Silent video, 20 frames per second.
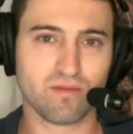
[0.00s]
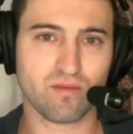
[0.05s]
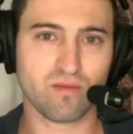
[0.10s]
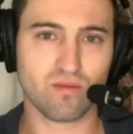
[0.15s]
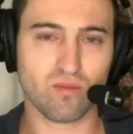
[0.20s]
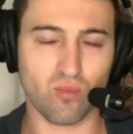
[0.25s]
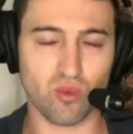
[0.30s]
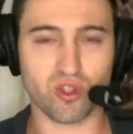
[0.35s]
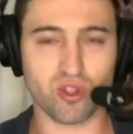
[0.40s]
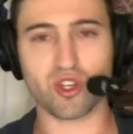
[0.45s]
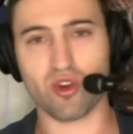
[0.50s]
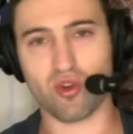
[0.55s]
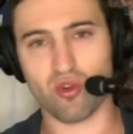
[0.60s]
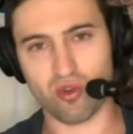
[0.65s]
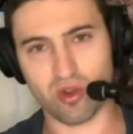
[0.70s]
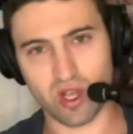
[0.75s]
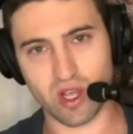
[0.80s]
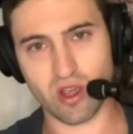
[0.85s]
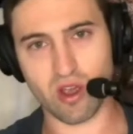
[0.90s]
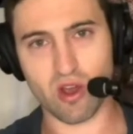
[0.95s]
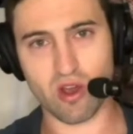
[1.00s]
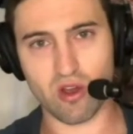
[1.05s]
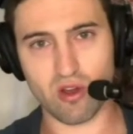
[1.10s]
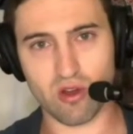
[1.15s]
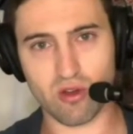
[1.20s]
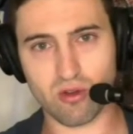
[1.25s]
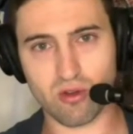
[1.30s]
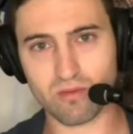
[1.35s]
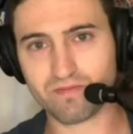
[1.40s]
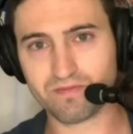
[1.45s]
returning
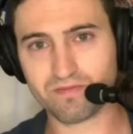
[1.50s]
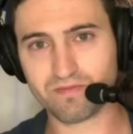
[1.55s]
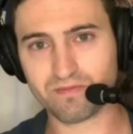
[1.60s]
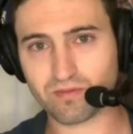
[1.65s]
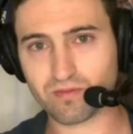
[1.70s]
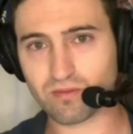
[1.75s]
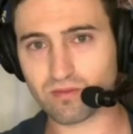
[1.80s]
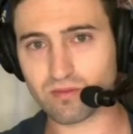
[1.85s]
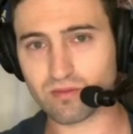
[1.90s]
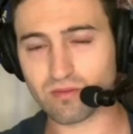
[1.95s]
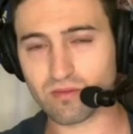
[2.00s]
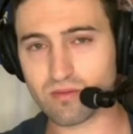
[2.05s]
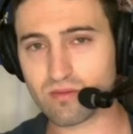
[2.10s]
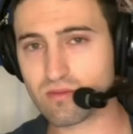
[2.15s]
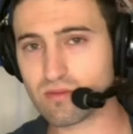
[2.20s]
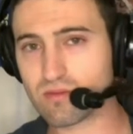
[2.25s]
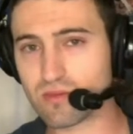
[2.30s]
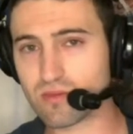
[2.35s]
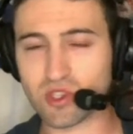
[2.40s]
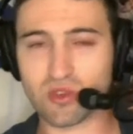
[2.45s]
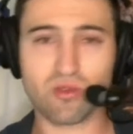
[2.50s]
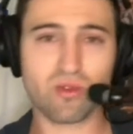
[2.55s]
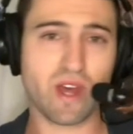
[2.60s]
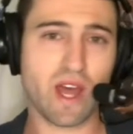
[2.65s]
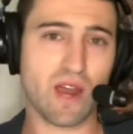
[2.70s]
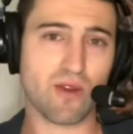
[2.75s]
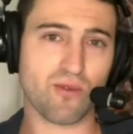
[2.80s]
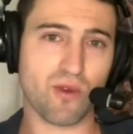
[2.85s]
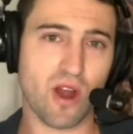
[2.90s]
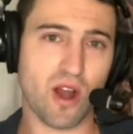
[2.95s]
home to
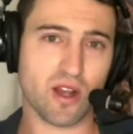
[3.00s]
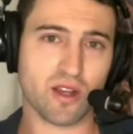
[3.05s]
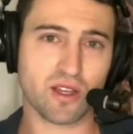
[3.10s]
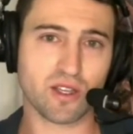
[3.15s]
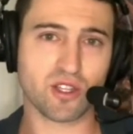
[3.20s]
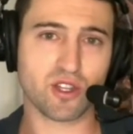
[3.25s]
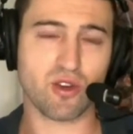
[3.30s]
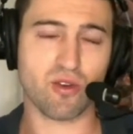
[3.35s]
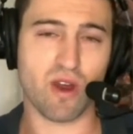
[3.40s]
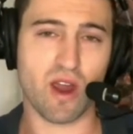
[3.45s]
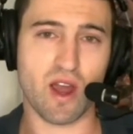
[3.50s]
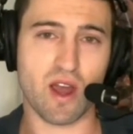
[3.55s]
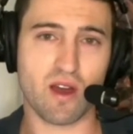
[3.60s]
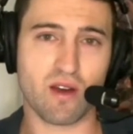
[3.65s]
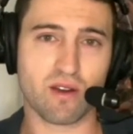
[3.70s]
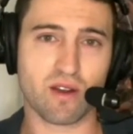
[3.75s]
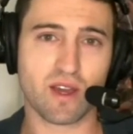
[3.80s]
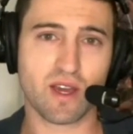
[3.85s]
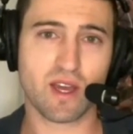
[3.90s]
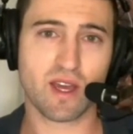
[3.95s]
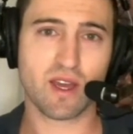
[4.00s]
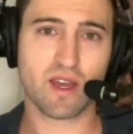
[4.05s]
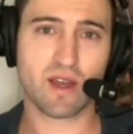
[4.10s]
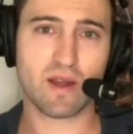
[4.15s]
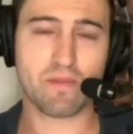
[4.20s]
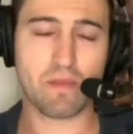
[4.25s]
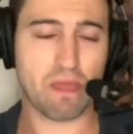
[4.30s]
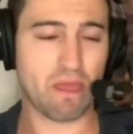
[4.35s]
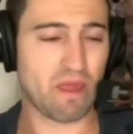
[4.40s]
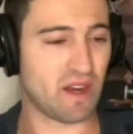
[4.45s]
that raucous crowd.
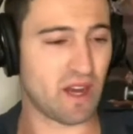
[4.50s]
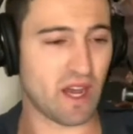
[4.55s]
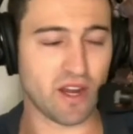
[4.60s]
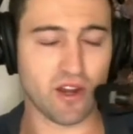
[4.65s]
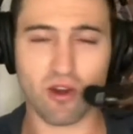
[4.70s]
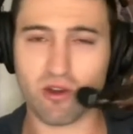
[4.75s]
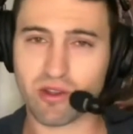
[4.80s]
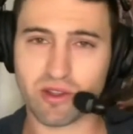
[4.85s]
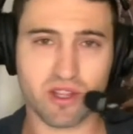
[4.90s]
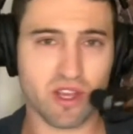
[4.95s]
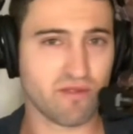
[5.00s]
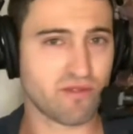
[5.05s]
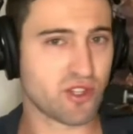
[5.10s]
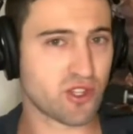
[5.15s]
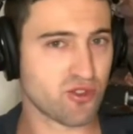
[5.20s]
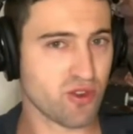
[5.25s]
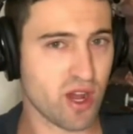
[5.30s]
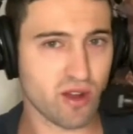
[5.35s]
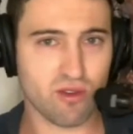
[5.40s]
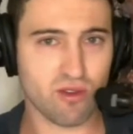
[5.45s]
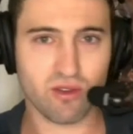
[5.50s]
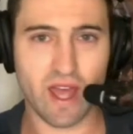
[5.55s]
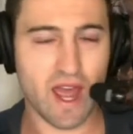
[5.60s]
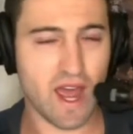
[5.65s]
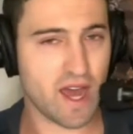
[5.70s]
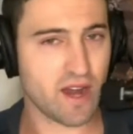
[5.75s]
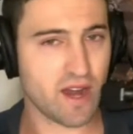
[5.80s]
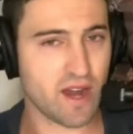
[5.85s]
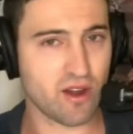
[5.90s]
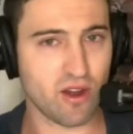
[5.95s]
And I know that they've struggled
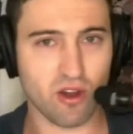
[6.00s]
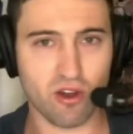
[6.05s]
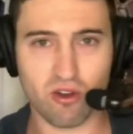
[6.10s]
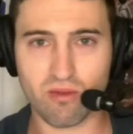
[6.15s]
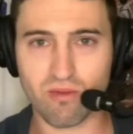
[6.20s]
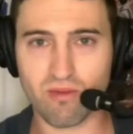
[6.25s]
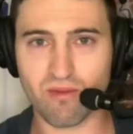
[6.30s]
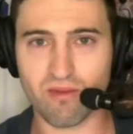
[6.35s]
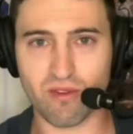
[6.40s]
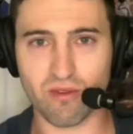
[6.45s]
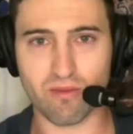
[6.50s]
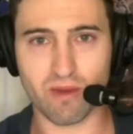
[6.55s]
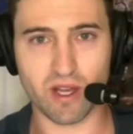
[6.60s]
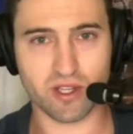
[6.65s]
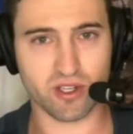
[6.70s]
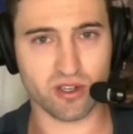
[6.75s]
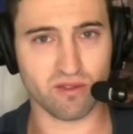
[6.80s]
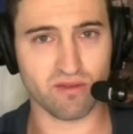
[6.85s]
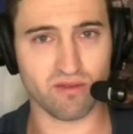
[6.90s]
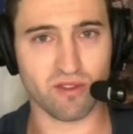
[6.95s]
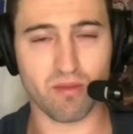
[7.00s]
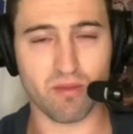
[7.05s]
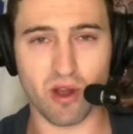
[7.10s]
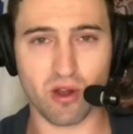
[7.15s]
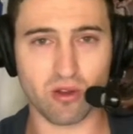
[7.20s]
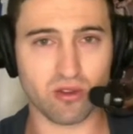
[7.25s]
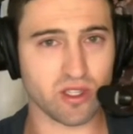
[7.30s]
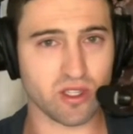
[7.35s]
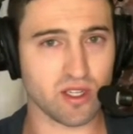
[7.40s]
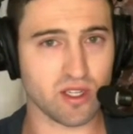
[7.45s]
at home for much of the
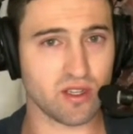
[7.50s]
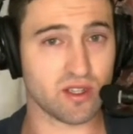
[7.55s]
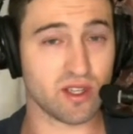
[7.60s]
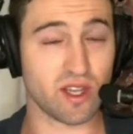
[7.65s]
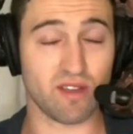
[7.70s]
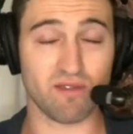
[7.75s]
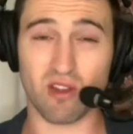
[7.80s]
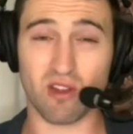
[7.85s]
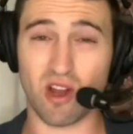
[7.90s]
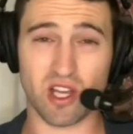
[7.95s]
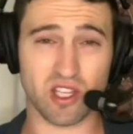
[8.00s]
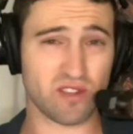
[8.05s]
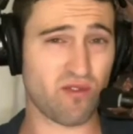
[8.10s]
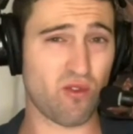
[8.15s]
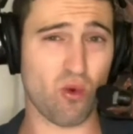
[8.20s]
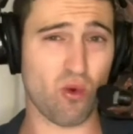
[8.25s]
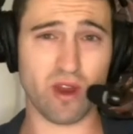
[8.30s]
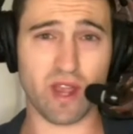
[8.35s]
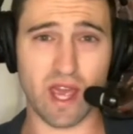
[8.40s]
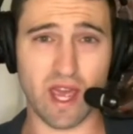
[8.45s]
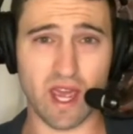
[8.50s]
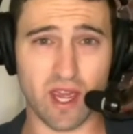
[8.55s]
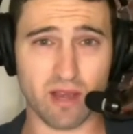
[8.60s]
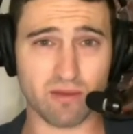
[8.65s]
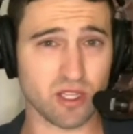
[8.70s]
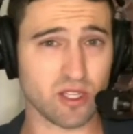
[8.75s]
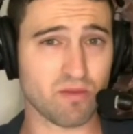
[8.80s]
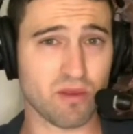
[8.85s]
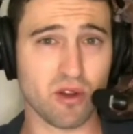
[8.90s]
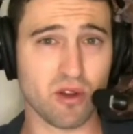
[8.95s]
postseason. They've lost four games
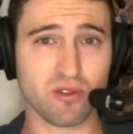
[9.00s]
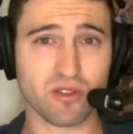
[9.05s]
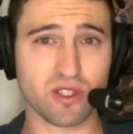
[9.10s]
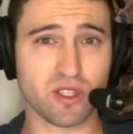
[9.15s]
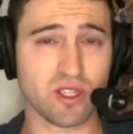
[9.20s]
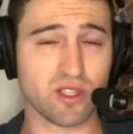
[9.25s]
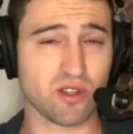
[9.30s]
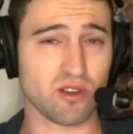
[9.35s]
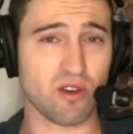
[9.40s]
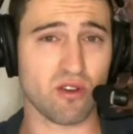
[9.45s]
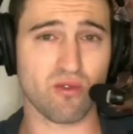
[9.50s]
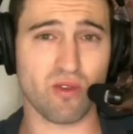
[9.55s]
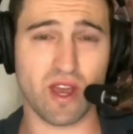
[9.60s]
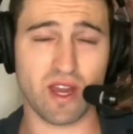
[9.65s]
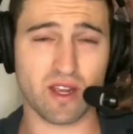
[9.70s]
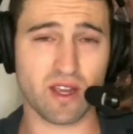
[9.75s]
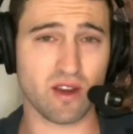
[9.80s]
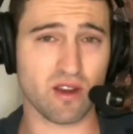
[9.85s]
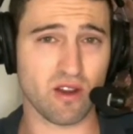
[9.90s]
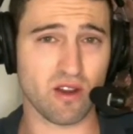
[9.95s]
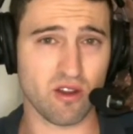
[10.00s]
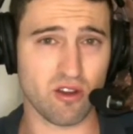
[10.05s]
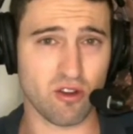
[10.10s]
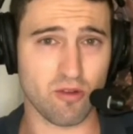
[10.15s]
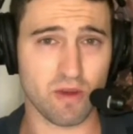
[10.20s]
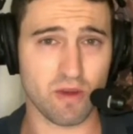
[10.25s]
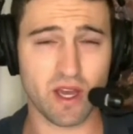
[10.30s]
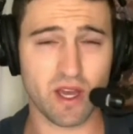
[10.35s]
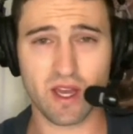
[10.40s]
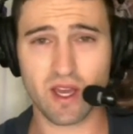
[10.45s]
this postseason already at home.
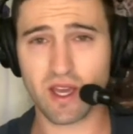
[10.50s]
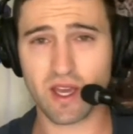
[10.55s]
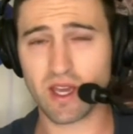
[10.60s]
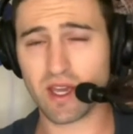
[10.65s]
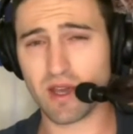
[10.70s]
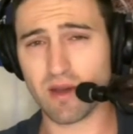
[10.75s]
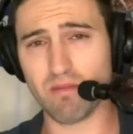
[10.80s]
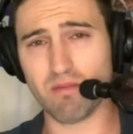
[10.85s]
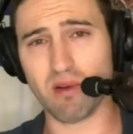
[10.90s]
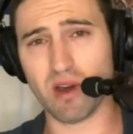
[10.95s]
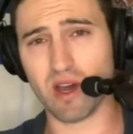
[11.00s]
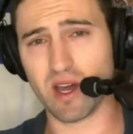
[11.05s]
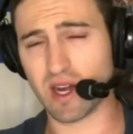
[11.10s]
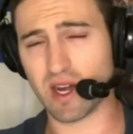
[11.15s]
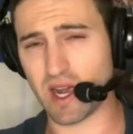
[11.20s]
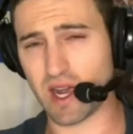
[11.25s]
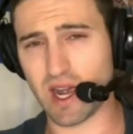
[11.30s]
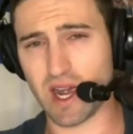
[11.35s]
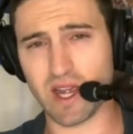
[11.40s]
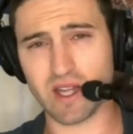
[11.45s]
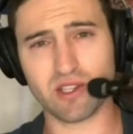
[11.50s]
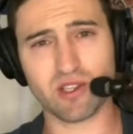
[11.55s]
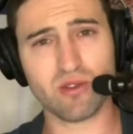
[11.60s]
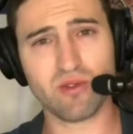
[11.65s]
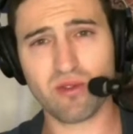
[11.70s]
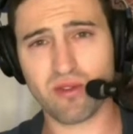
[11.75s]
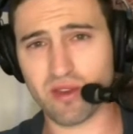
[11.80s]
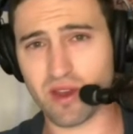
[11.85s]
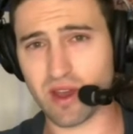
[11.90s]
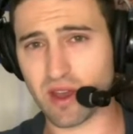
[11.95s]
But I do
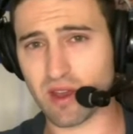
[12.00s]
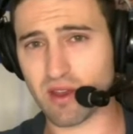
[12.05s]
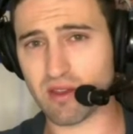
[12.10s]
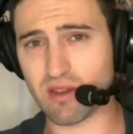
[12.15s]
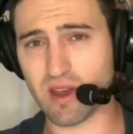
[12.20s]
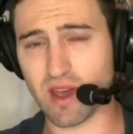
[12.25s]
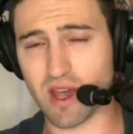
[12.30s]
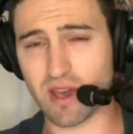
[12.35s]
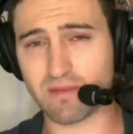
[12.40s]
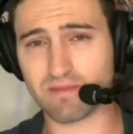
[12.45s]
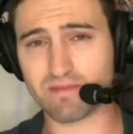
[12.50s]
think that